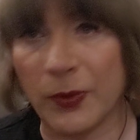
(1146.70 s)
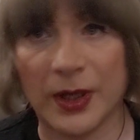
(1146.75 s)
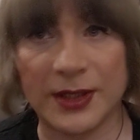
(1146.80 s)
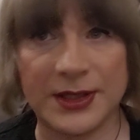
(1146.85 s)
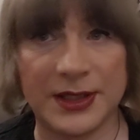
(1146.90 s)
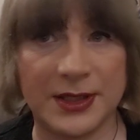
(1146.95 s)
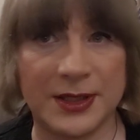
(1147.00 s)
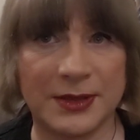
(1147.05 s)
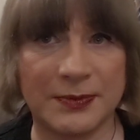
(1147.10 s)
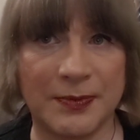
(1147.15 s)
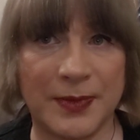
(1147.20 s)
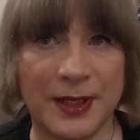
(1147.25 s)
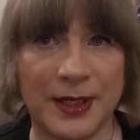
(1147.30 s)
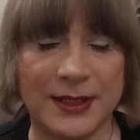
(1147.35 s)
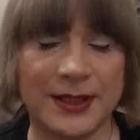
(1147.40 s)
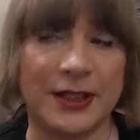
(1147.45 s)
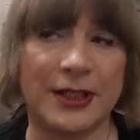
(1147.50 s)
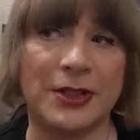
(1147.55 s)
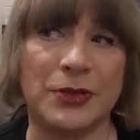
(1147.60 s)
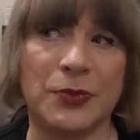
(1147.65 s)
Watter's
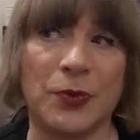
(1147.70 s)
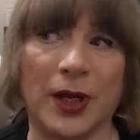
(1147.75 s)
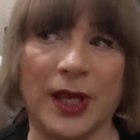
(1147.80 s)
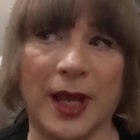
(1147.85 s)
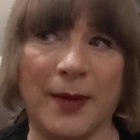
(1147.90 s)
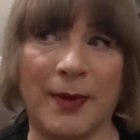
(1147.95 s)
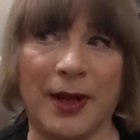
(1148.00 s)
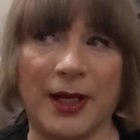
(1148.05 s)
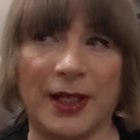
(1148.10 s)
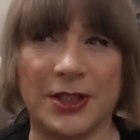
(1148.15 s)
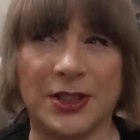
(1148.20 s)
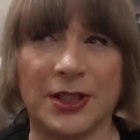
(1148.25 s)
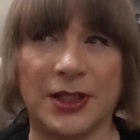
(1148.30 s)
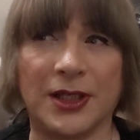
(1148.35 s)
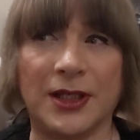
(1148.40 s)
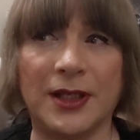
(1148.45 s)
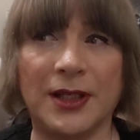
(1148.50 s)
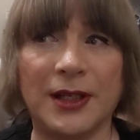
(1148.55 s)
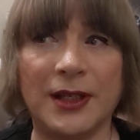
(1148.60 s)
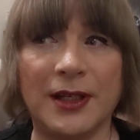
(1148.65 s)
miniseries, what came out last
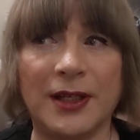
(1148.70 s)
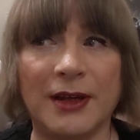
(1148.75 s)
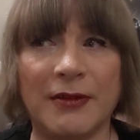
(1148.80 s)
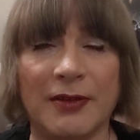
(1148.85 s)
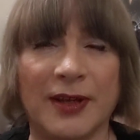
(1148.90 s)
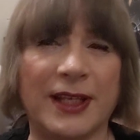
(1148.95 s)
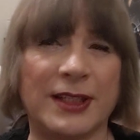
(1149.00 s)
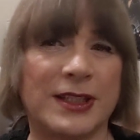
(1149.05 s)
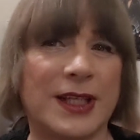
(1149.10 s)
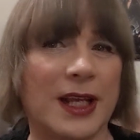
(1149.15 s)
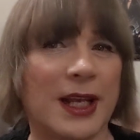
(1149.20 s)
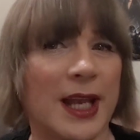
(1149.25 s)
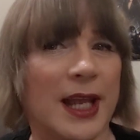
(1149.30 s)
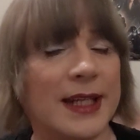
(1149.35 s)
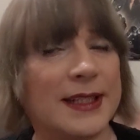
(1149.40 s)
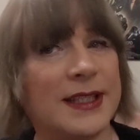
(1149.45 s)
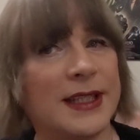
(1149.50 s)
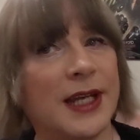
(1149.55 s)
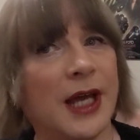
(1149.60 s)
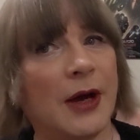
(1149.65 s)
year, I think it's
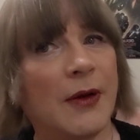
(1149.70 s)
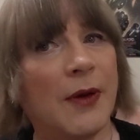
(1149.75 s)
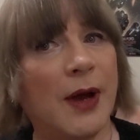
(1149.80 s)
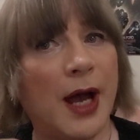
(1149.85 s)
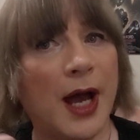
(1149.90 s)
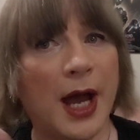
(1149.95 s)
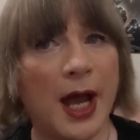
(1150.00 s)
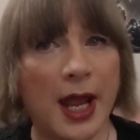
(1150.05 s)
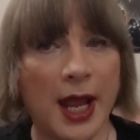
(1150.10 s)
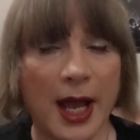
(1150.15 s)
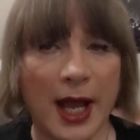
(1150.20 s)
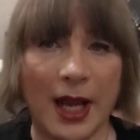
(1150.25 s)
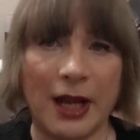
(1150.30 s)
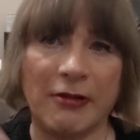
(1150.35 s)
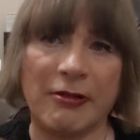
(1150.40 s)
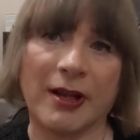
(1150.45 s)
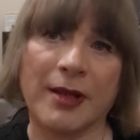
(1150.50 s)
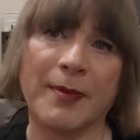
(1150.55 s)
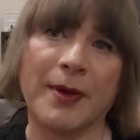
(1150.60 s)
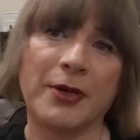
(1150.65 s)
collected now. I
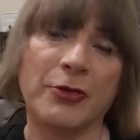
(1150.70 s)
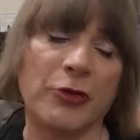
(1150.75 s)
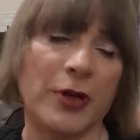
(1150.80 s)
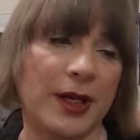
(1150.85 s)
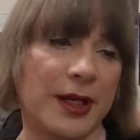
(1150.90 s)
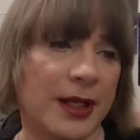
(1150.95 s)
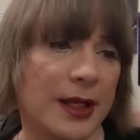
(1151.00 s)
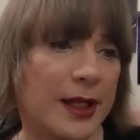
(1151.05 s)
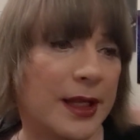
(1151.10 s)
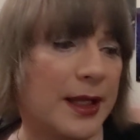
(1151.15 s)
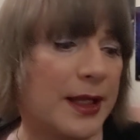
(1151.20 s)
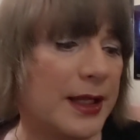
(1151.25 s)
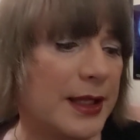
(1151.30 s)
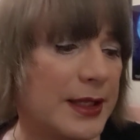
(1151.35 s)
highly recommend reading it.